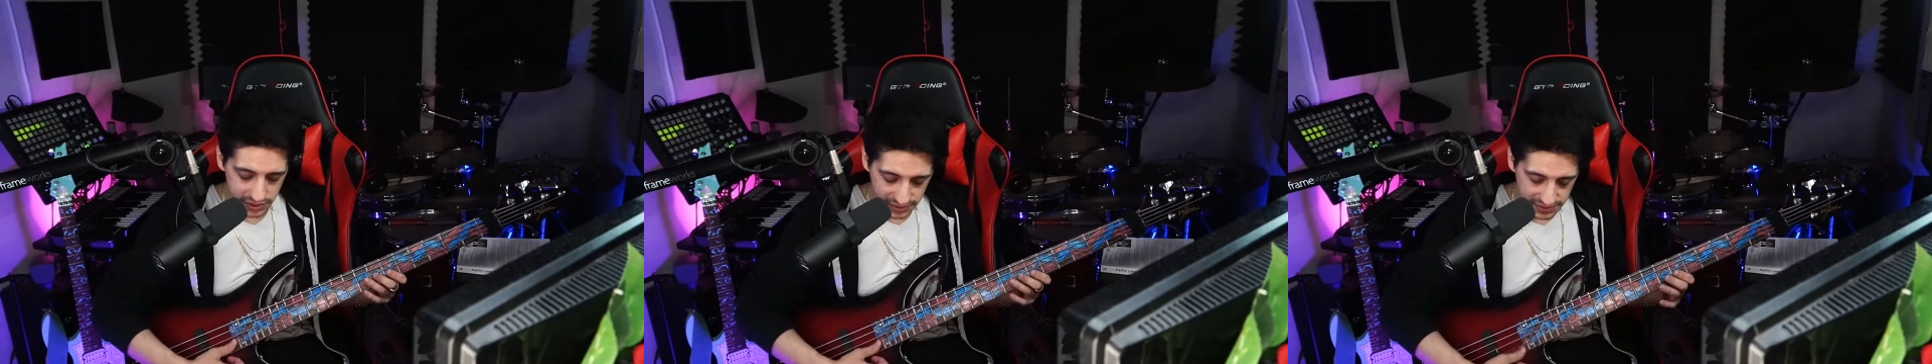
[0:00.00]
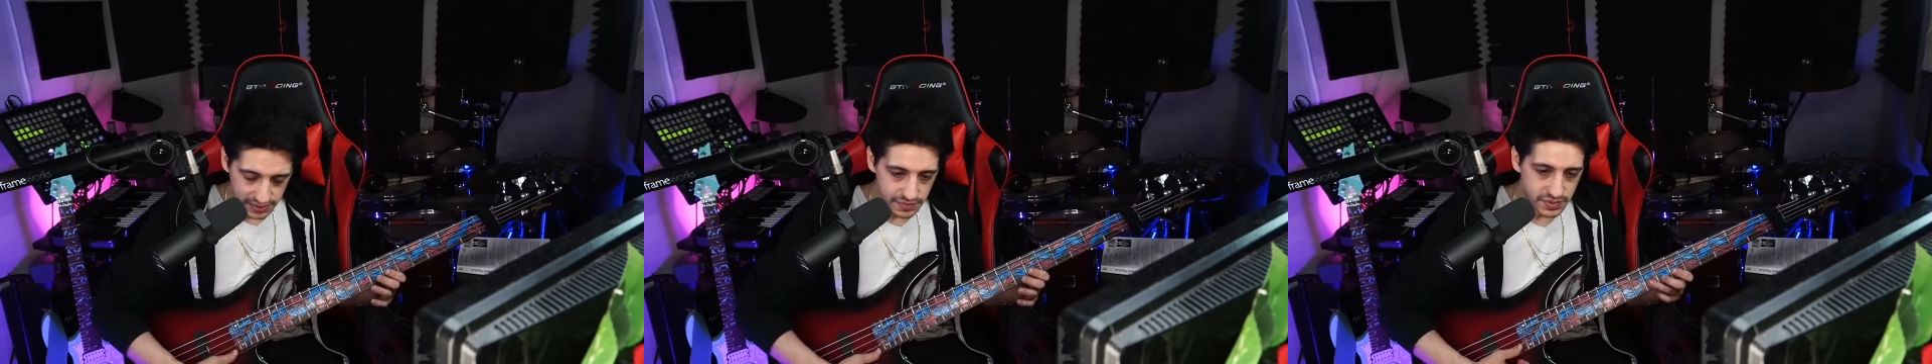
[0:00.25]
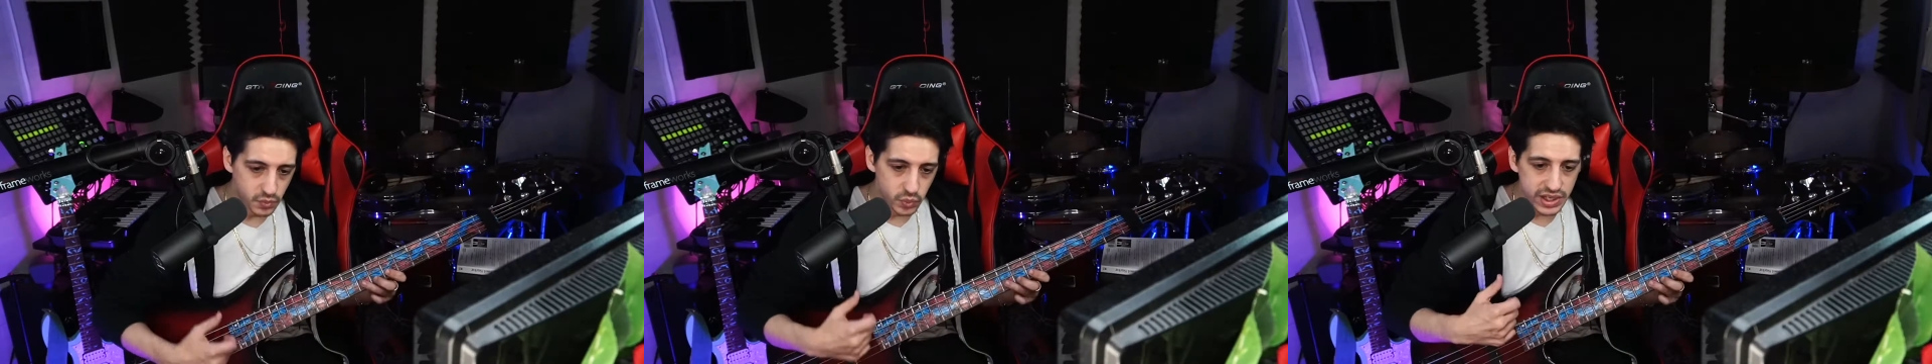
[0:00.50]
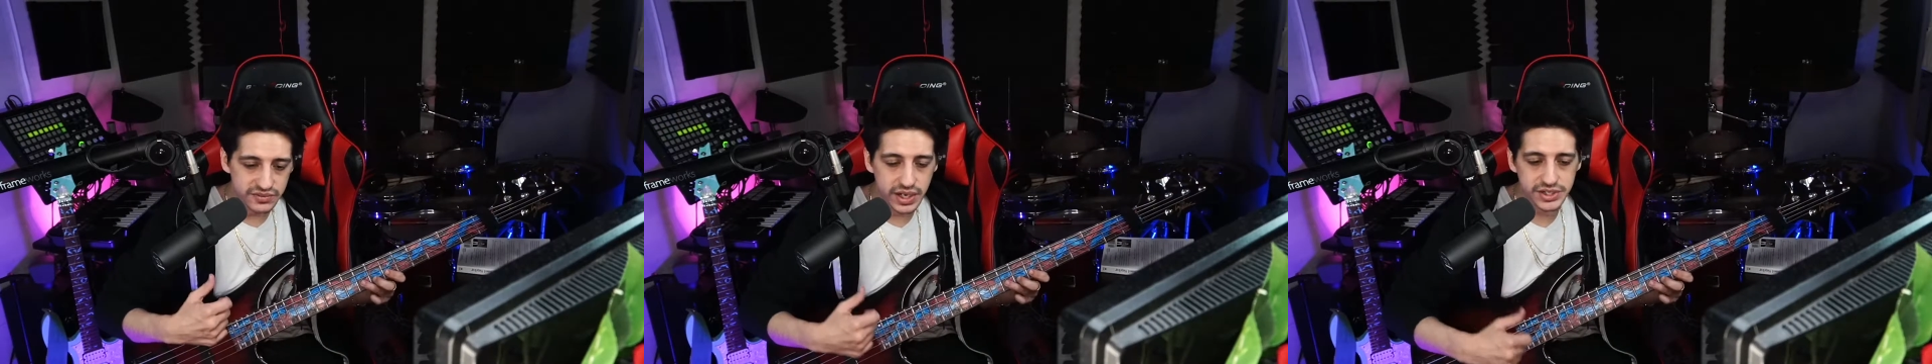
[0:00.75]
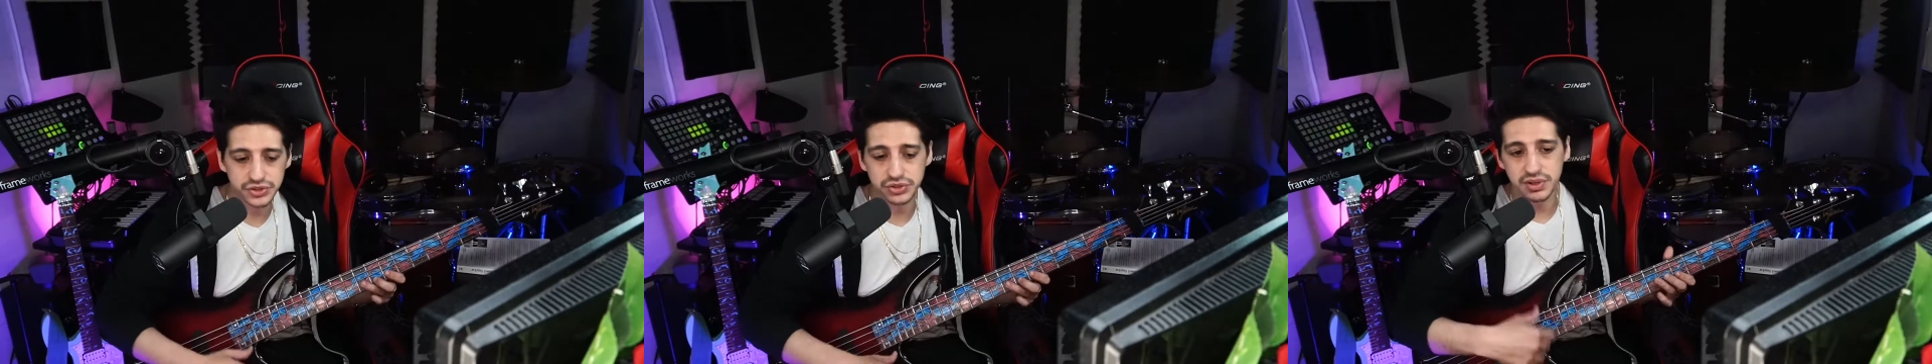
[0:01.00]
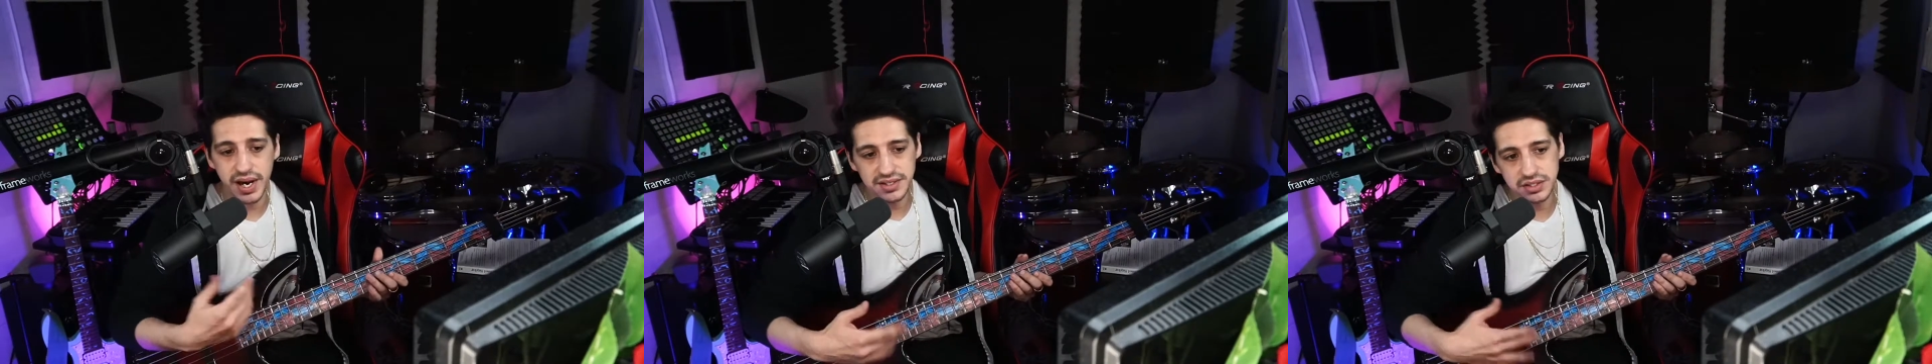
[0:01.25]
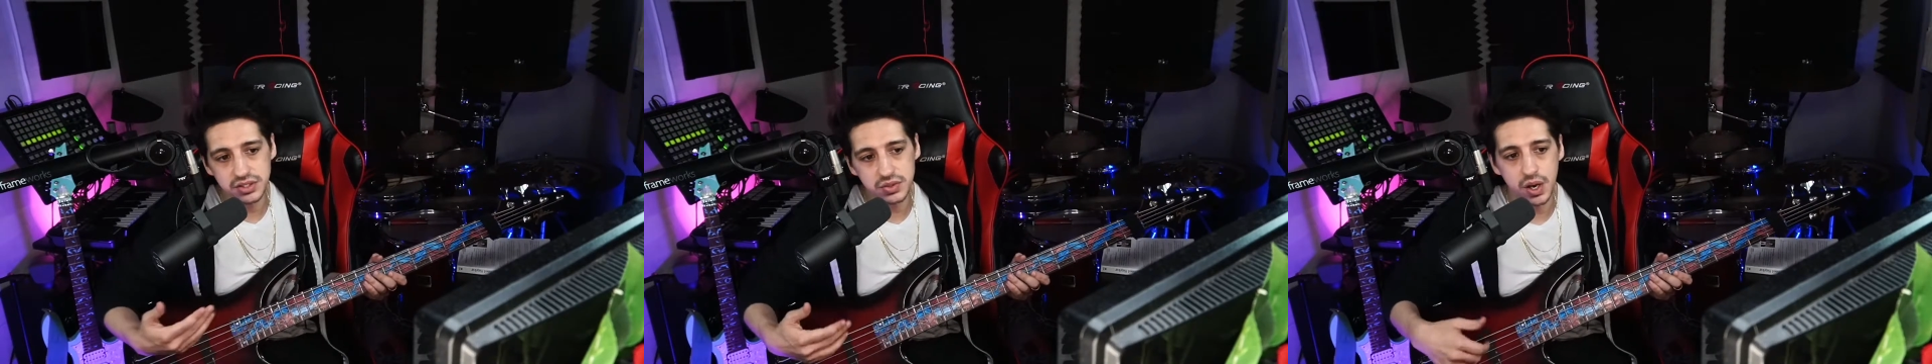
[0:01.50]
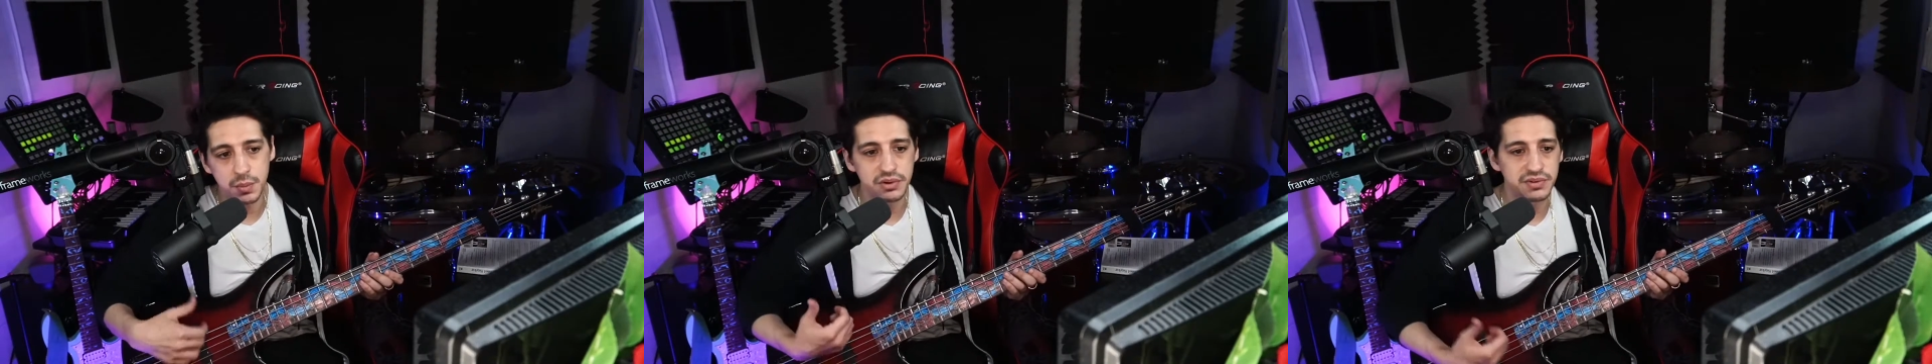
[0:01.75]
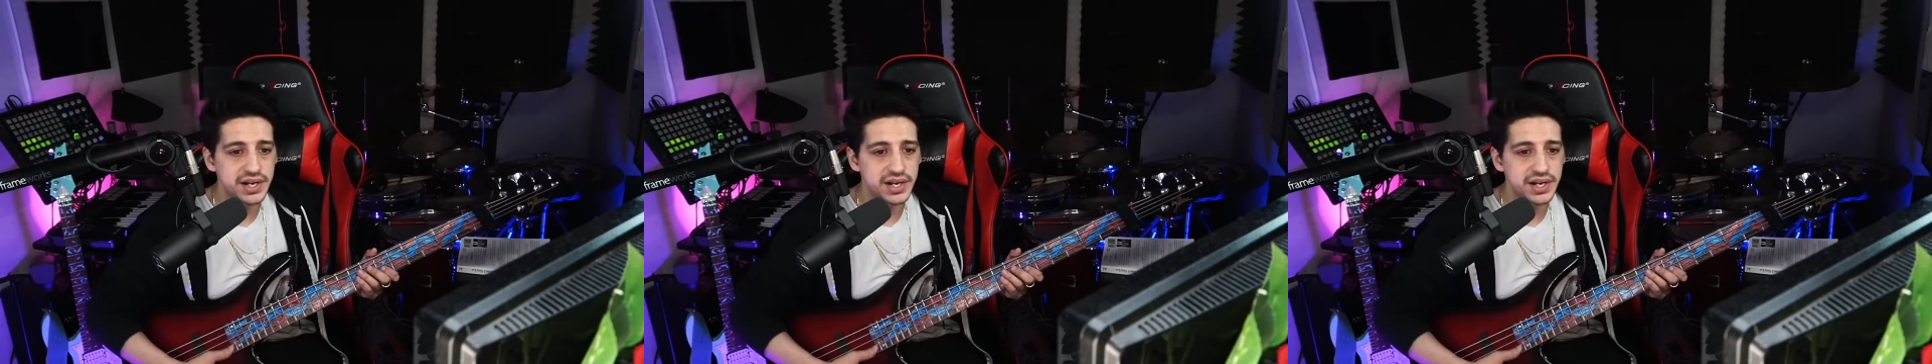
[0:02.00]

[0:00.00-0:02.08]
whatever I tried to do on my right